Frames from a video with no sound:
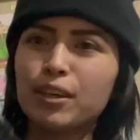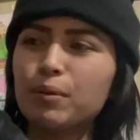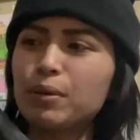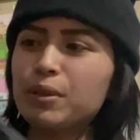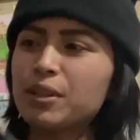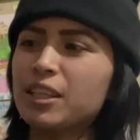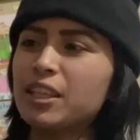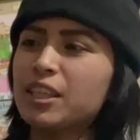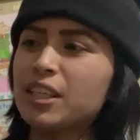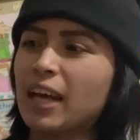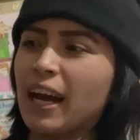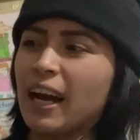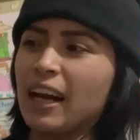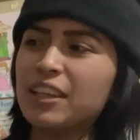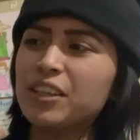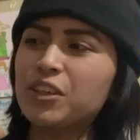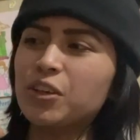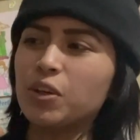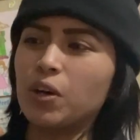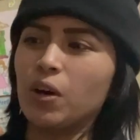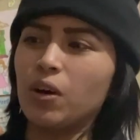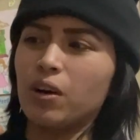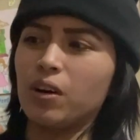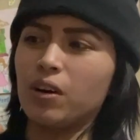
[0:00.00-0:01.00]
what these hats
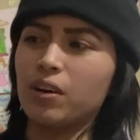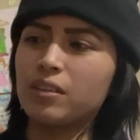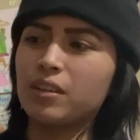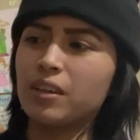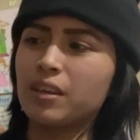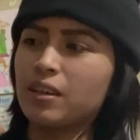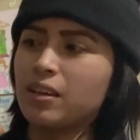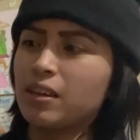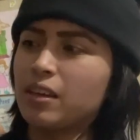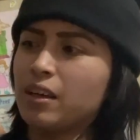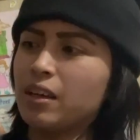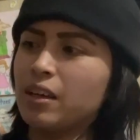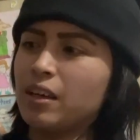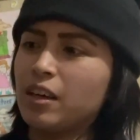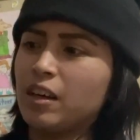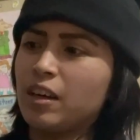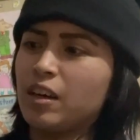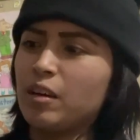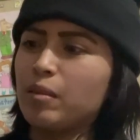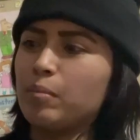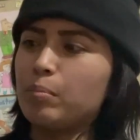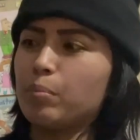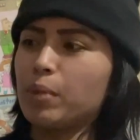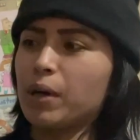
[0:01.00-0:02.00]
are called,
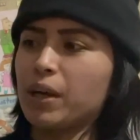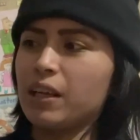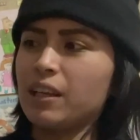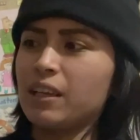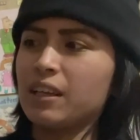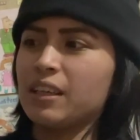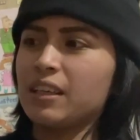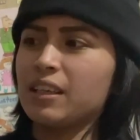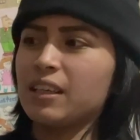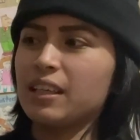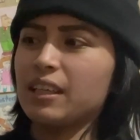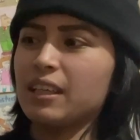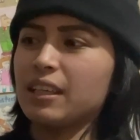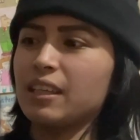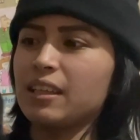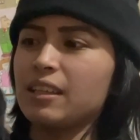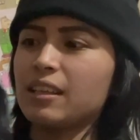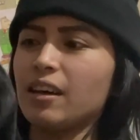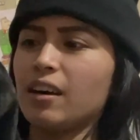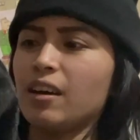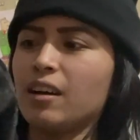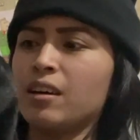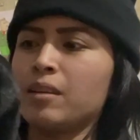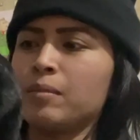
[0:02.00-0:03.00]
but
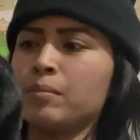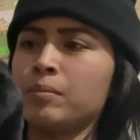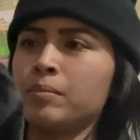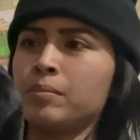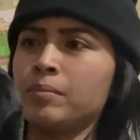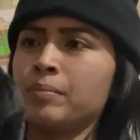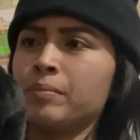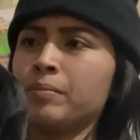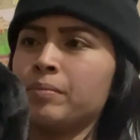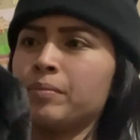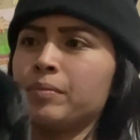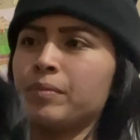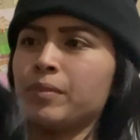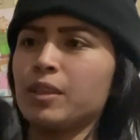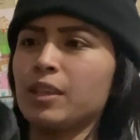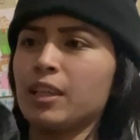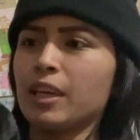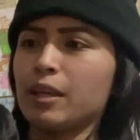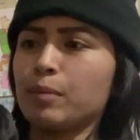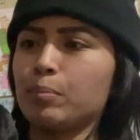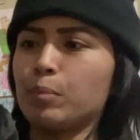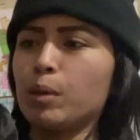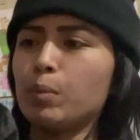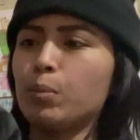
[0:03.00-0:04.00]

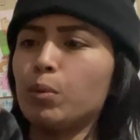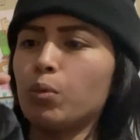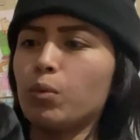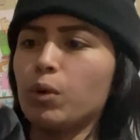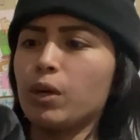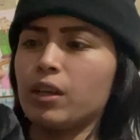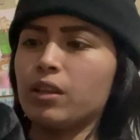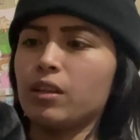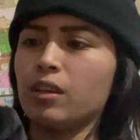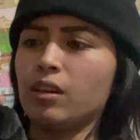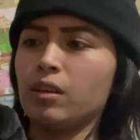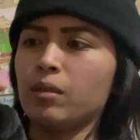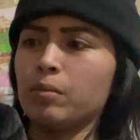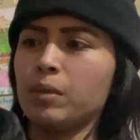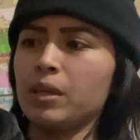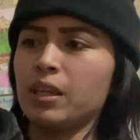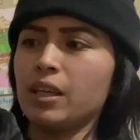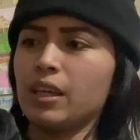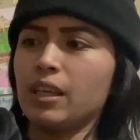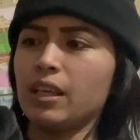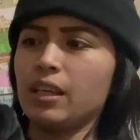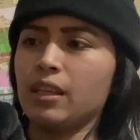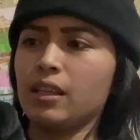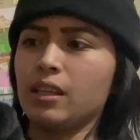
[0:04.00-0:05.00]
like people wear them
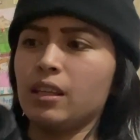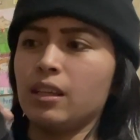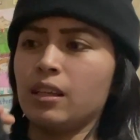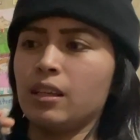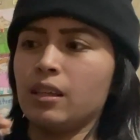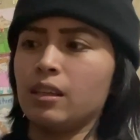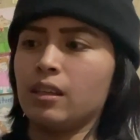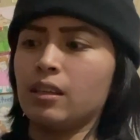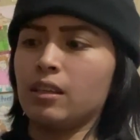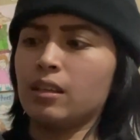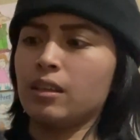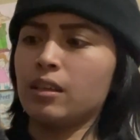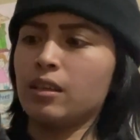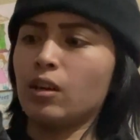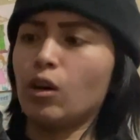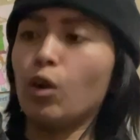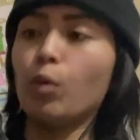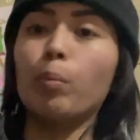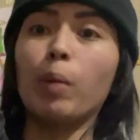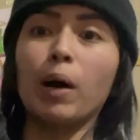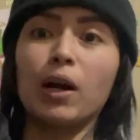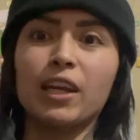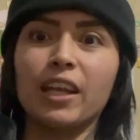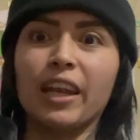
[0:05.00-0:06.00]
in, oh,
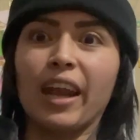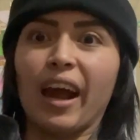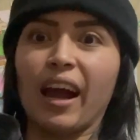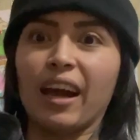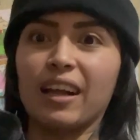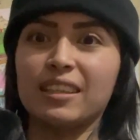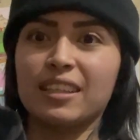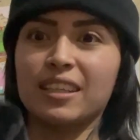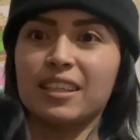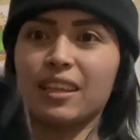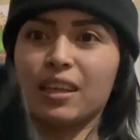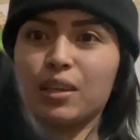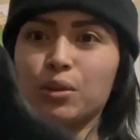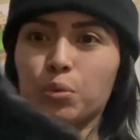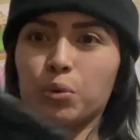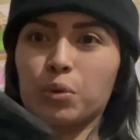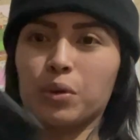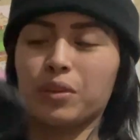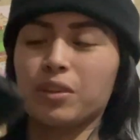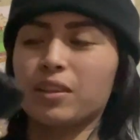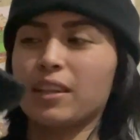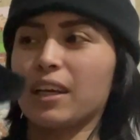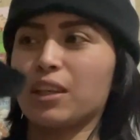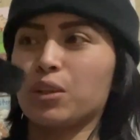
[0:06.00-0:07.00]
bucket hats, that's
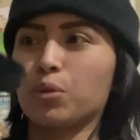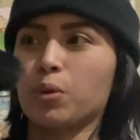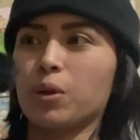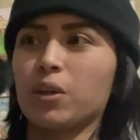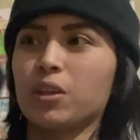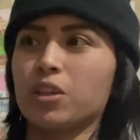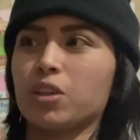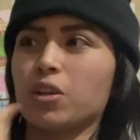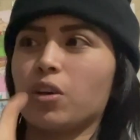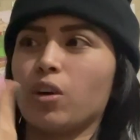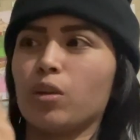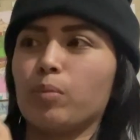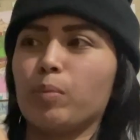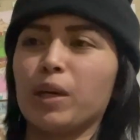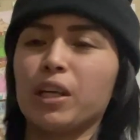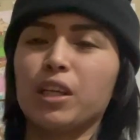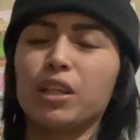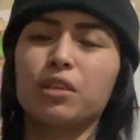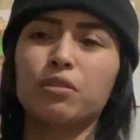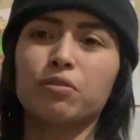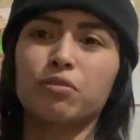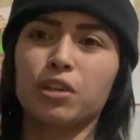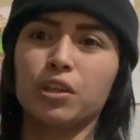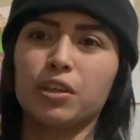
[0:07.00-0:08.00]
what it's called, but
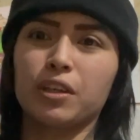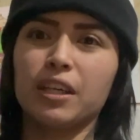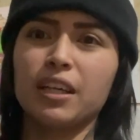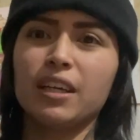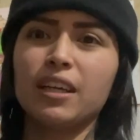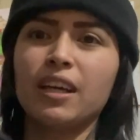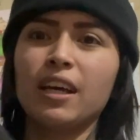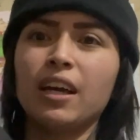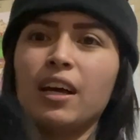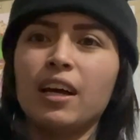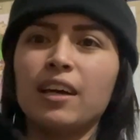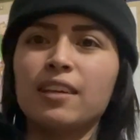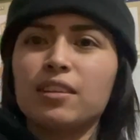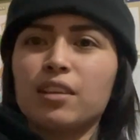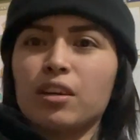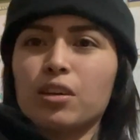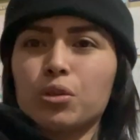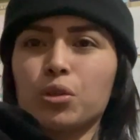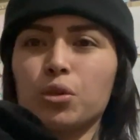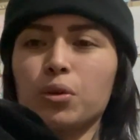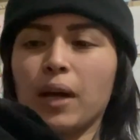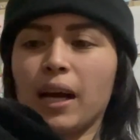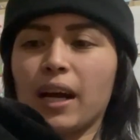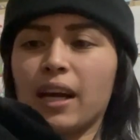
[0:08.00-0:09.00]
it's furry. They
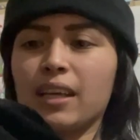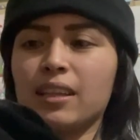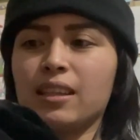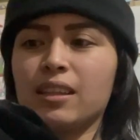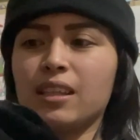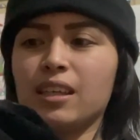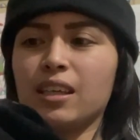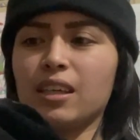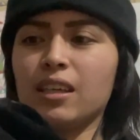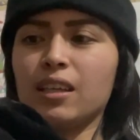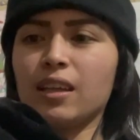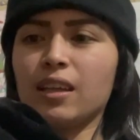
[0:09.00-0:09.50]
also had the